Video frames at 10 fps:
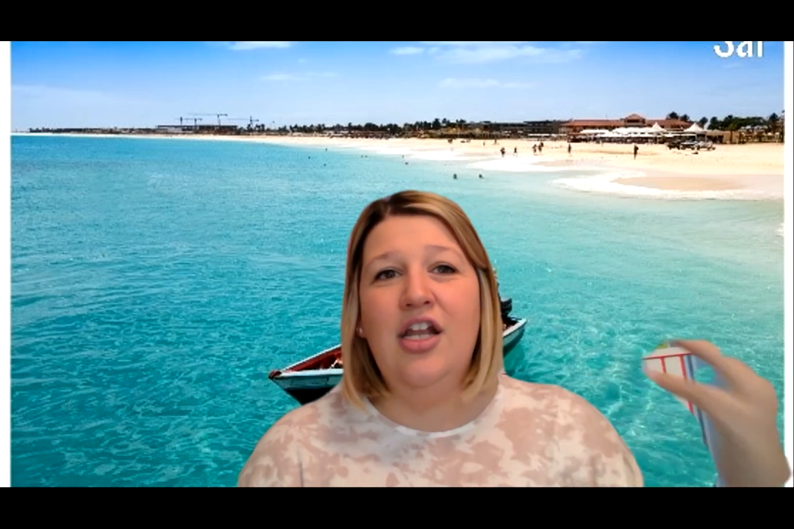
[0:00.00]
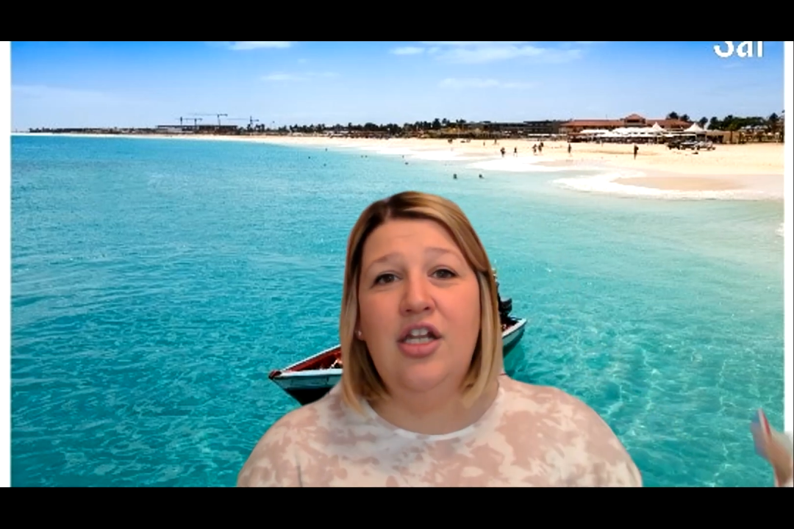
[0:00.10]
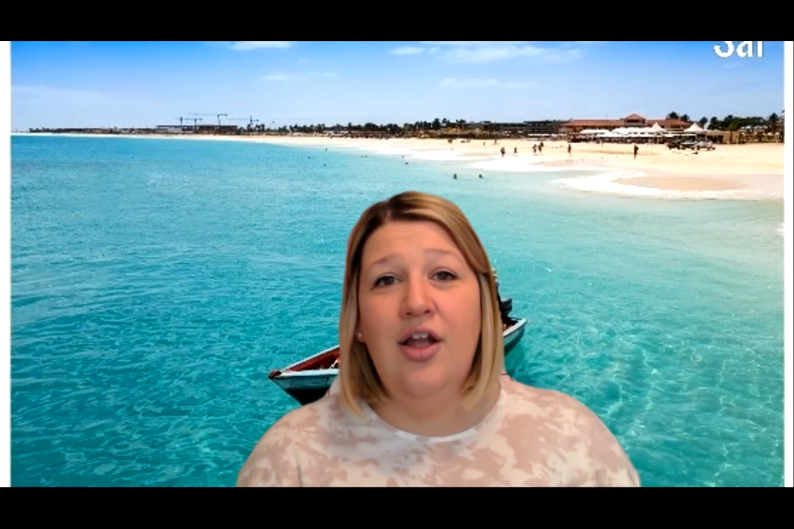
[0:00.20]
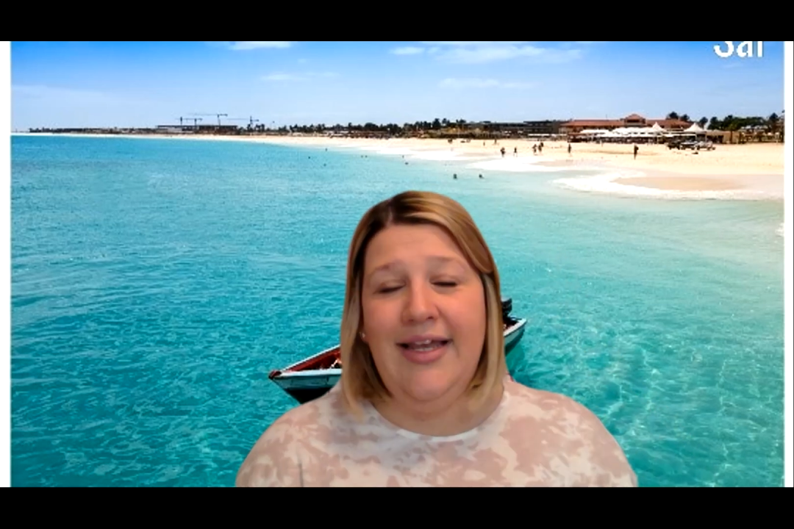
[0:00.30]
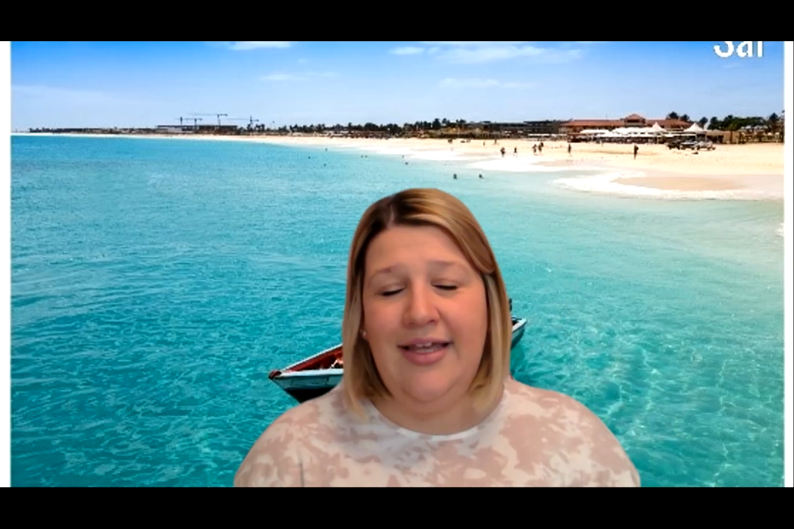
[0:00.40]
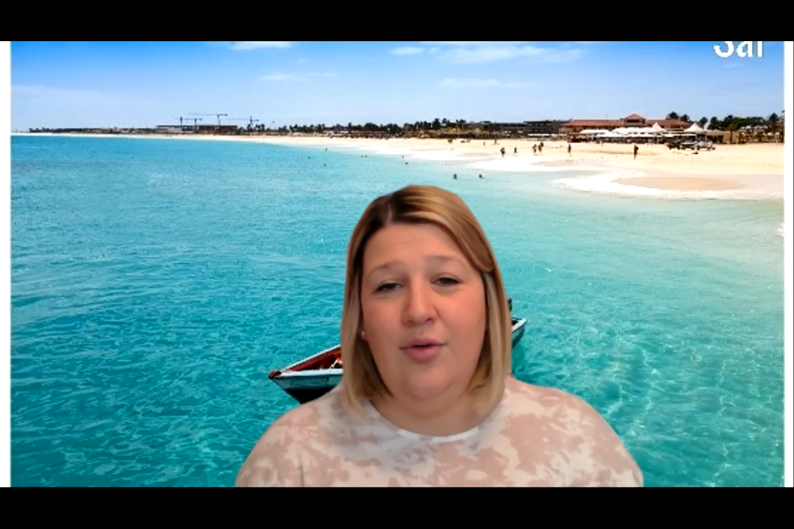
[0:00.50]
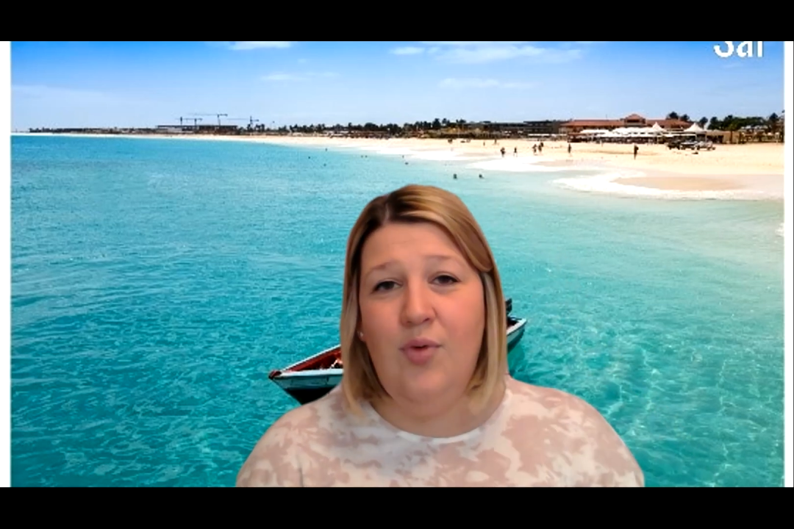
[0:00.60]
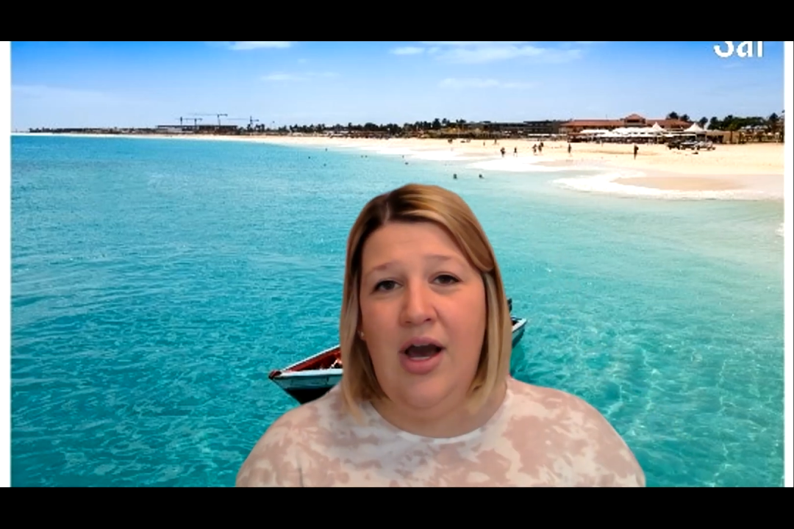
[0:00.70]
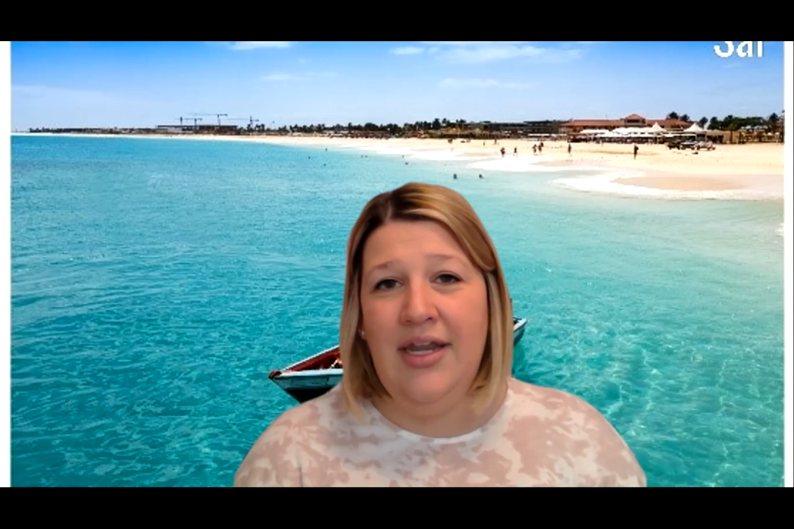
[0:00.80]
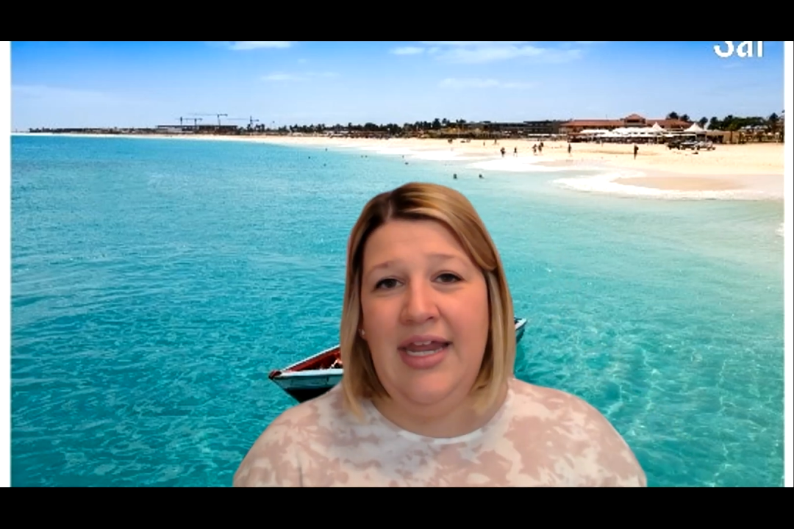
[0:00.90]
like the
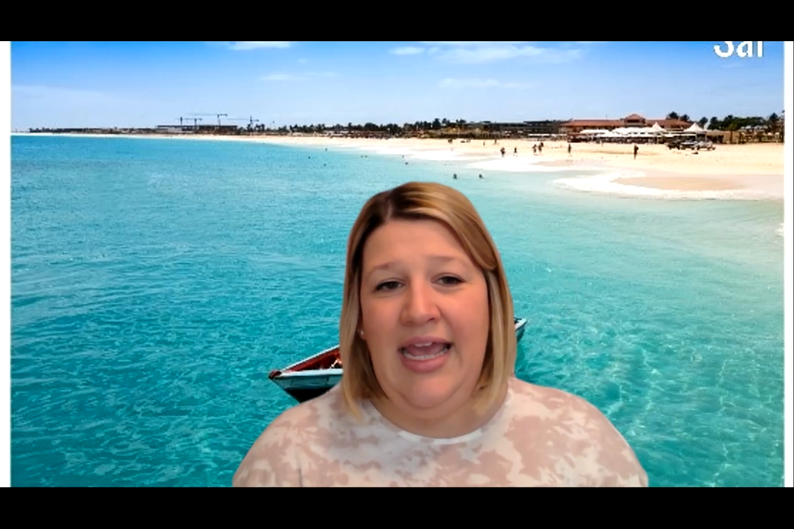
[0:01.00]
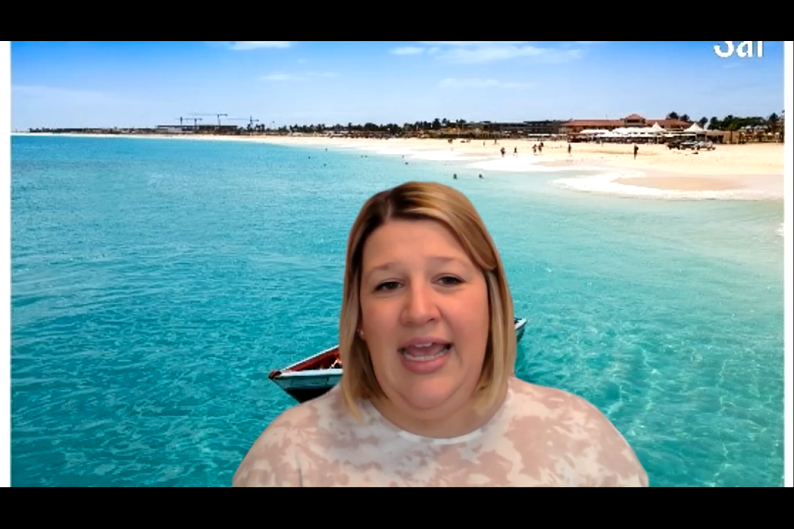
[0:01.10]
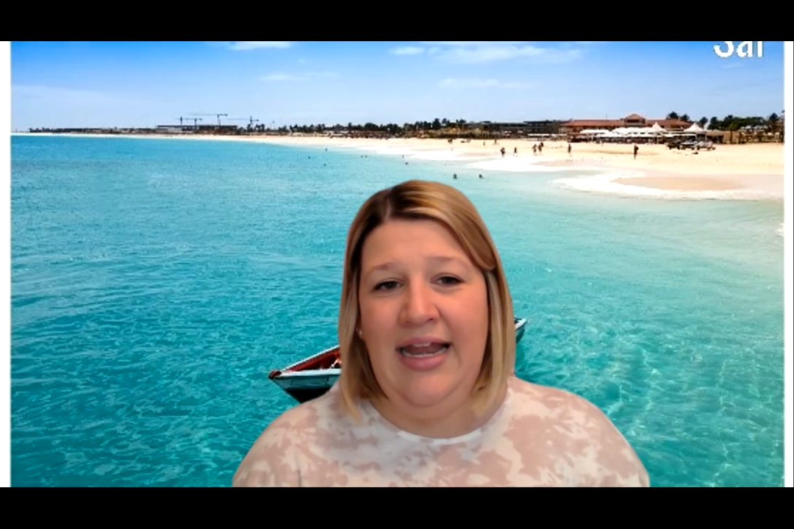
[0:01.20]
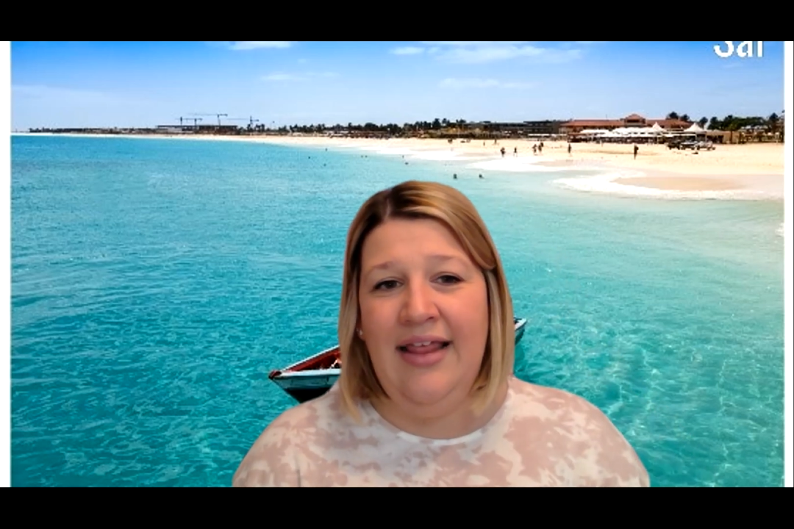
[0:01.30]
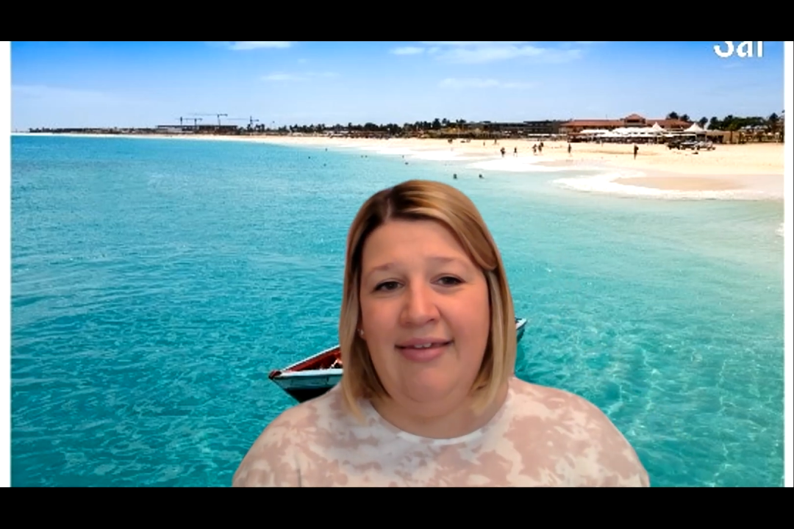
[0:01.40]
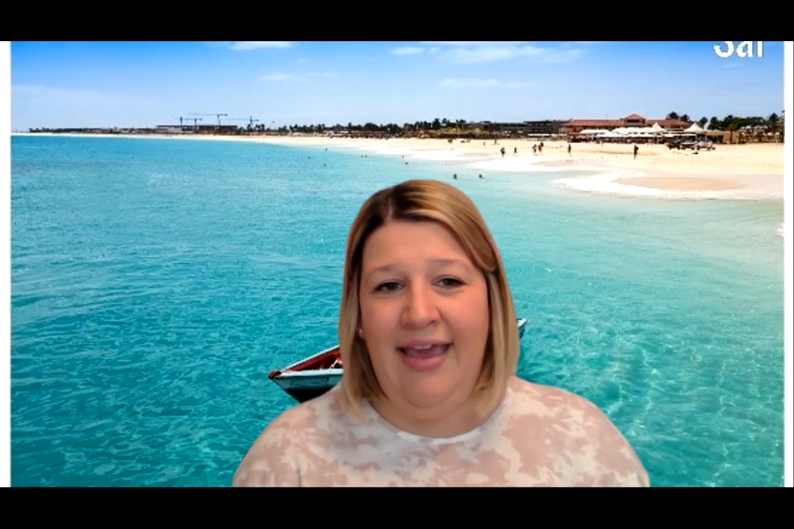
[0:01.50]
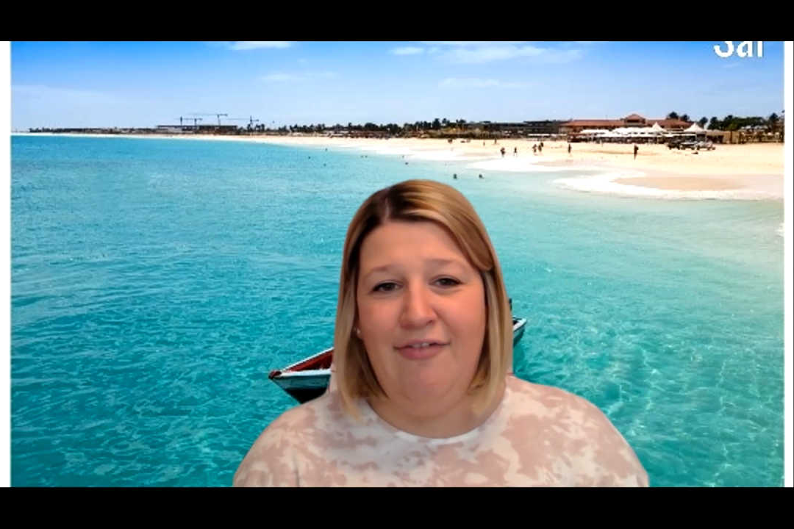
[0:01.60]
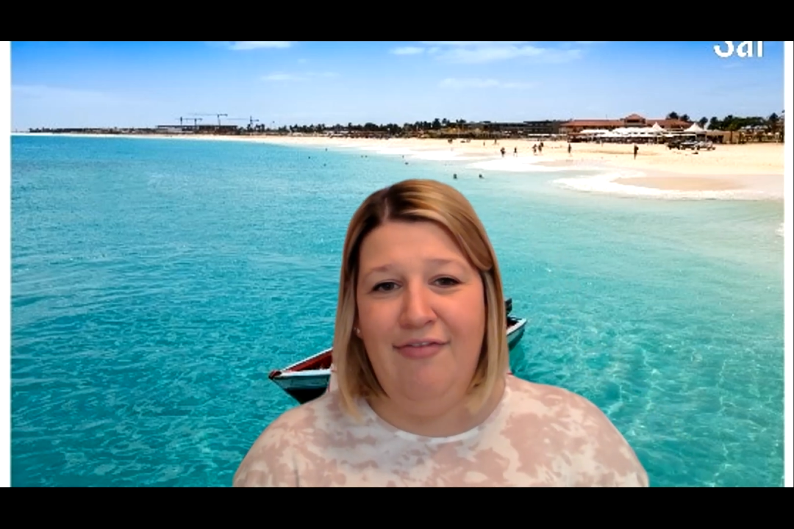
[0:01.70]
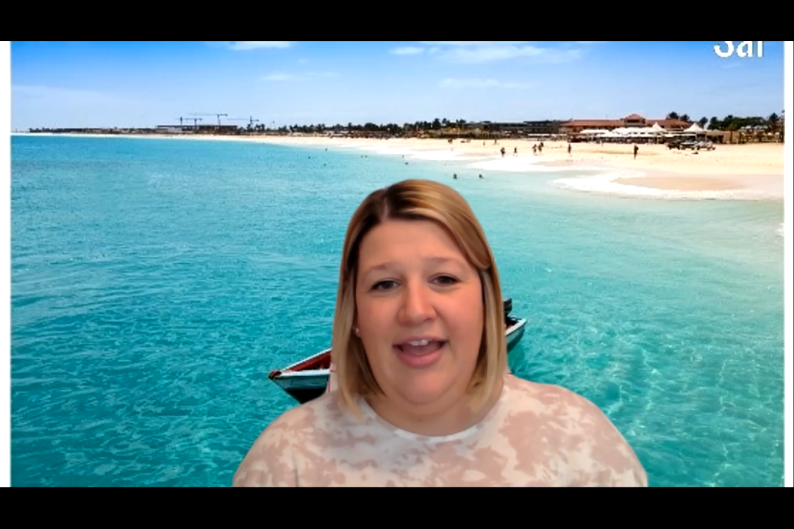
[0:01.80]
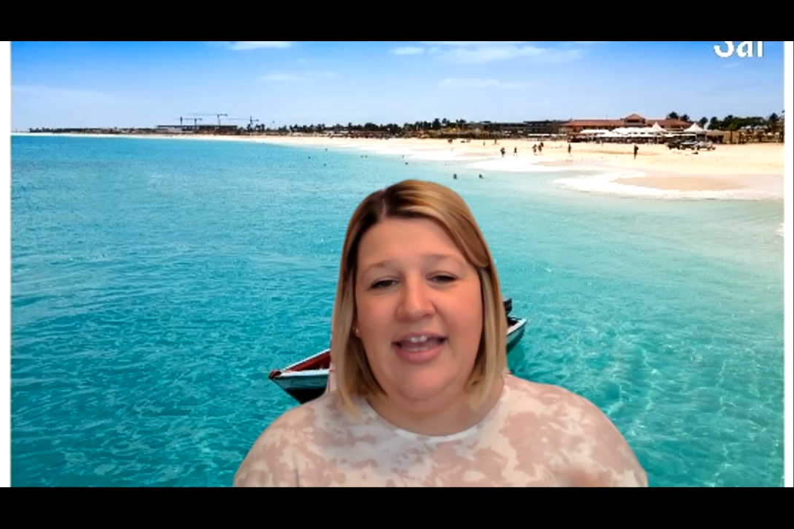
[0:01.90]
one in the
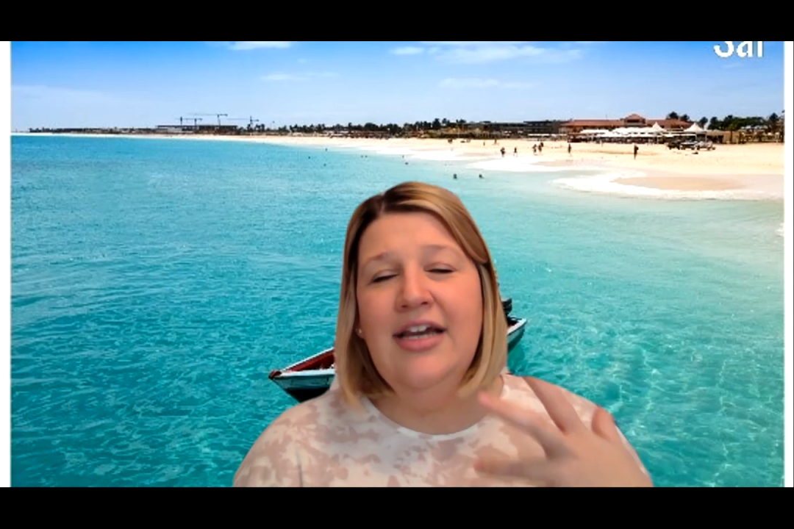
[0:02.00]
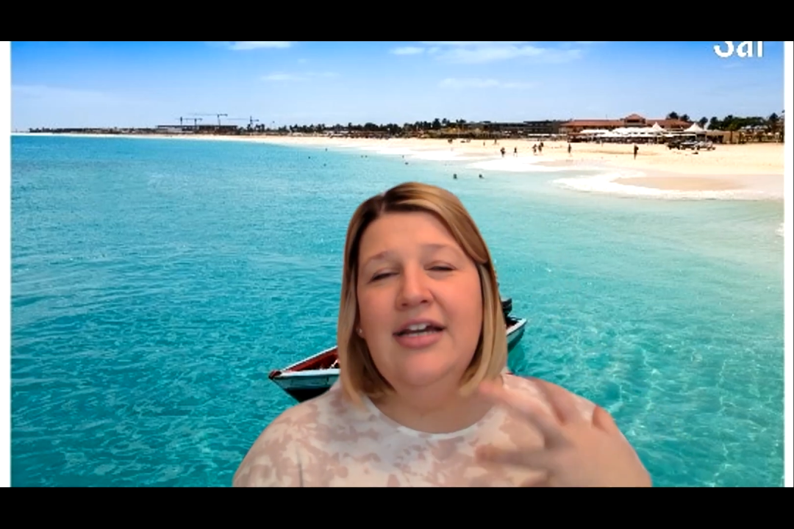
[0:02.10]
cafe.